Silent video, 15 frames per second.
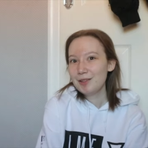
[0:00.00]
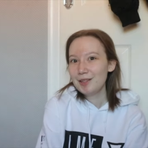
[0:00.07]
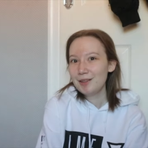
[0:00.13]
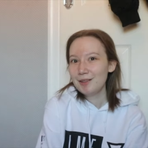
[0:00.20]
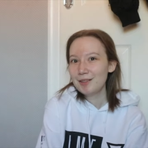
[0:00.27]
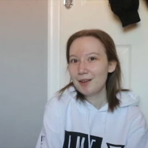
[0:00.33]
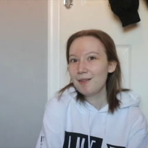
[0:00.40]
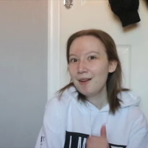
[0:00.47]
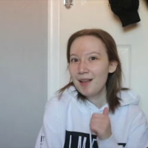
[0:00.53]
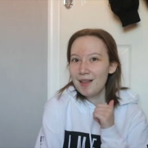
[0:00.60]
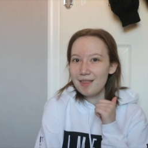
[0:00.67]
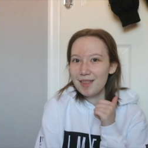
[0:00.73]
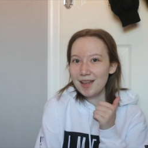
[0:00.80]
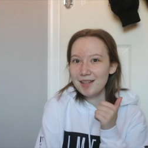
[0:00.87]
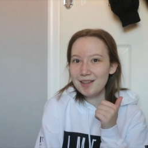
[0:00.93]
to, so
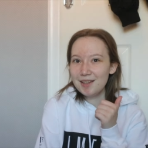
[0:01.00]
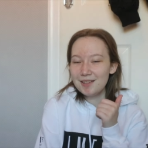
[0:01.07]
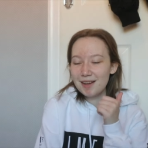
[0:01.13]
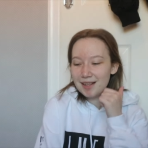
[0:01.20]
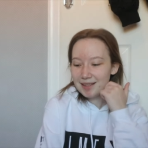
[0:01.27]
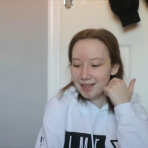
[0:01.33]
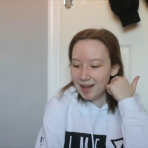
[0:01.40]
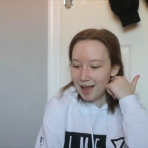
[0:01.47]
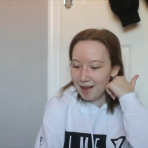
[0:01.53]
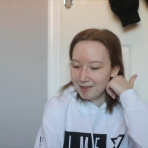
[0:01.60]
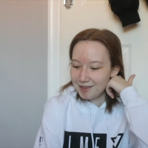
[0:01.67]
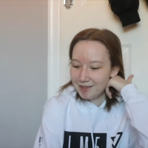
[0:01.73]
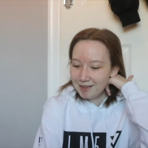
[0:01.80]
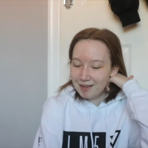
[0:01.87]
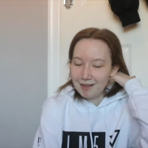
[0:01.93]
thank you, Tracy,
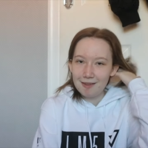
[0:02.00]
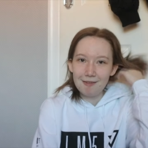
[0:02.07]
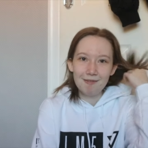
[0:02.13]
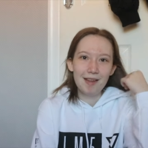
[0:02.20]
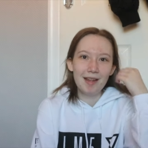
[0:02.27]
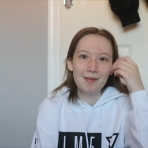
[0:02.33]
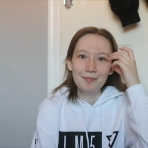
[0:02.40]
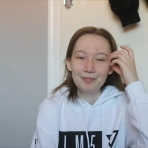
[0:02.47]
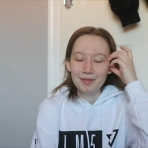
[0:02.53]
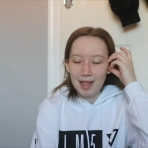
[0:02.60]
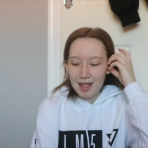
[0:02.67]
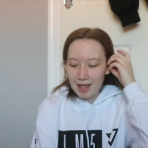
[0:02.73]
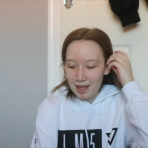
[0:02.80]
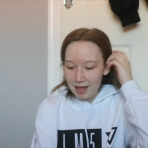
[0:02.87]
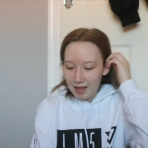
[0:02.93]
absolutely love it.
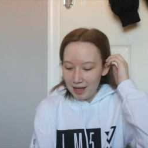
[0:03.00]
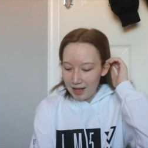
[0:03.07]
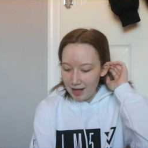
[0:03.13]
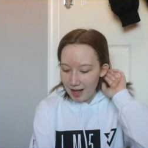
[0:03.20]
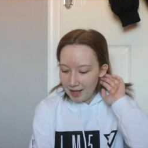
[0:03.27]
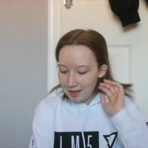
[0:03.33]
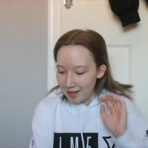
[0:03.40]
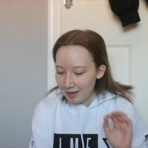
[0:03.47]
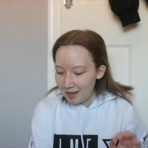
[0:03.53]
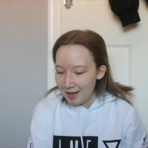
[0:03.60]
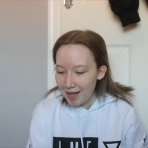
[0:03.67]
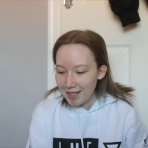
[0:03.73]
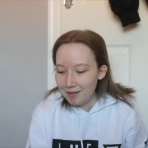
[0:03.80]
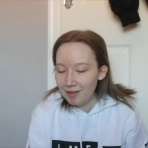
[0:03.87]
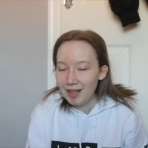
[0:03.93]
And then the
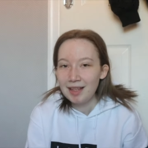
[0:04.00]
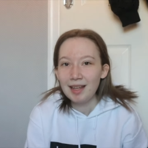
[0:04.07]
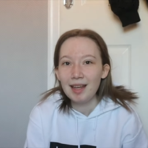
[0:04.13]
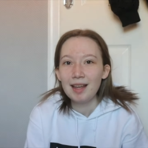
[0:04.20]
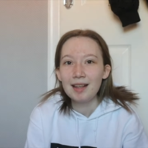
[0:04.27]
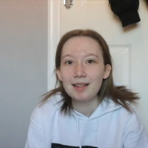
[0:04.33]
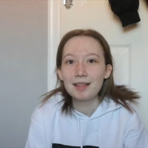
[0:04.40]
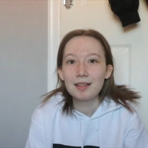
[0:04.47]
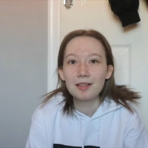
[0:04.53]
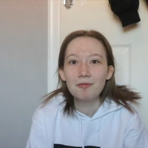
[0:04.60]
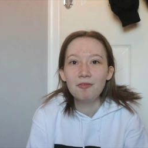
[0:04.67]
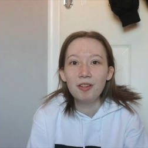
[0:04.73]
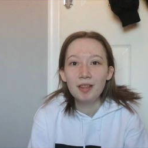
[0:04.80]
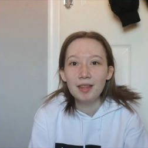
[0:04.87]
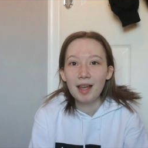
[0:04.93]
last thing is
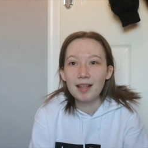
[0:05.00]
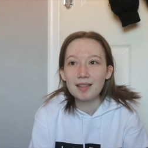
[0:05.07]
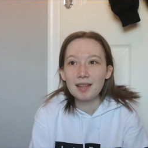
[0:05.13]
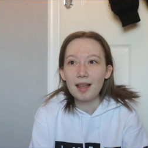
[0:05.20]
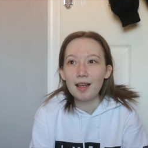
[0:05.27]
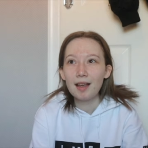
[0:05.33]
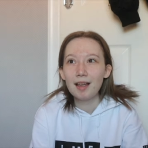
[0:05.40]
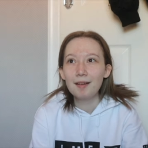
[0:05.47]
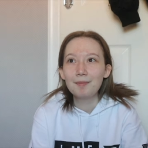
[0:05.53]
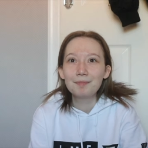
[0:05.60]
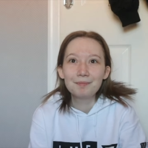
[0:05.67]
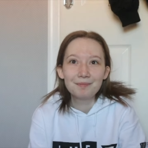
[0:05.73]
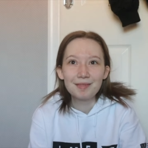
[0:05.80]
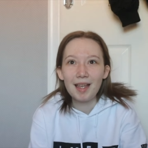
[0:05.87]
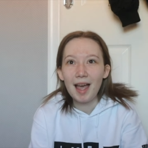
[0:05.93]
something that
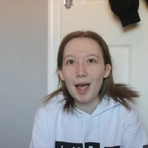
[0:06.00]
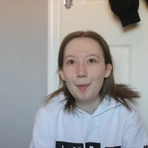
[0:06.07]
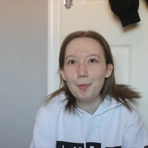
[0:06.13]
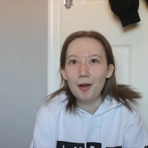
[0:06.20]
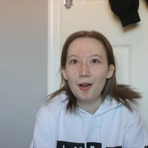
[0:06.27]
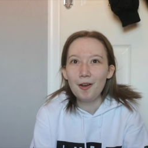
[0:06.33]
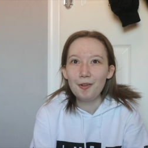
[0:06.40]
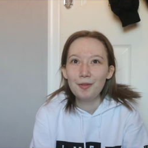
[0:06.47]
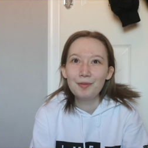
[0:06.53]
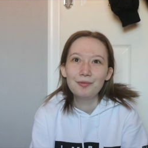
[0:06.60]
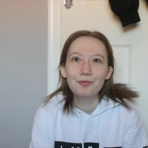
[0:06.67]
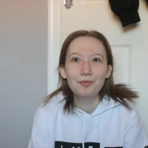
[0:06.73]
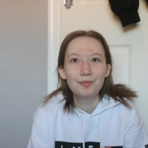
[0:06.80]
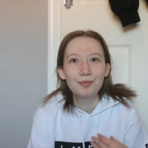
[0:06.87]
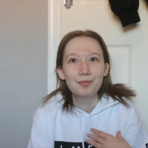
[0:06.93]
I bought
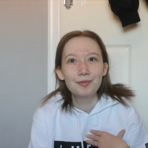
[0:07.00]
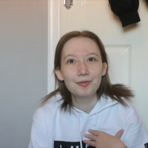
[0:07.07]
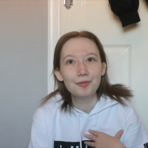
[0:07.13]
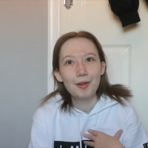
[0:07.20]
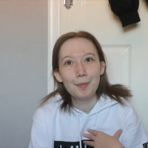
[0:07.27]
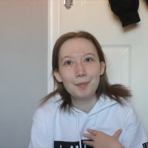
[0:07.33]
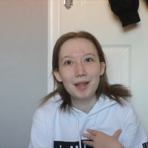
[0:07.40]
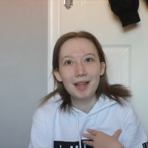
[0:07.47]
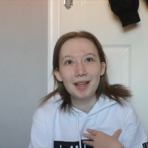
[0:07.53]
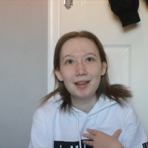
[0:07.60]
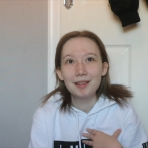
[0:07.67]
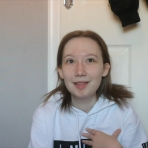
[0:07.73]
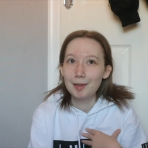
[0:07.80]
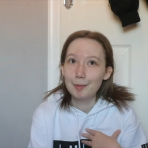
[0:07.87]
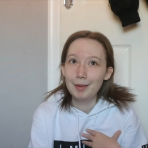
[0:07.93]
from me
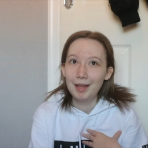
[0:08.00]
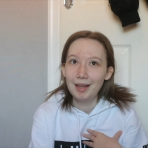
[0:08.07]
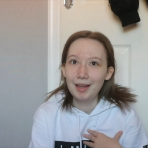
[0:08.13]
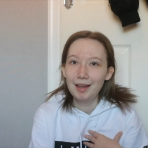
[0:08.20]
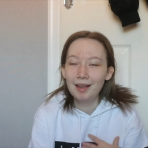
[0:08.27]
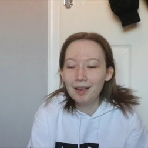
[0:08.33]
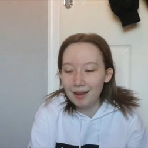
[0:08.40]
to me.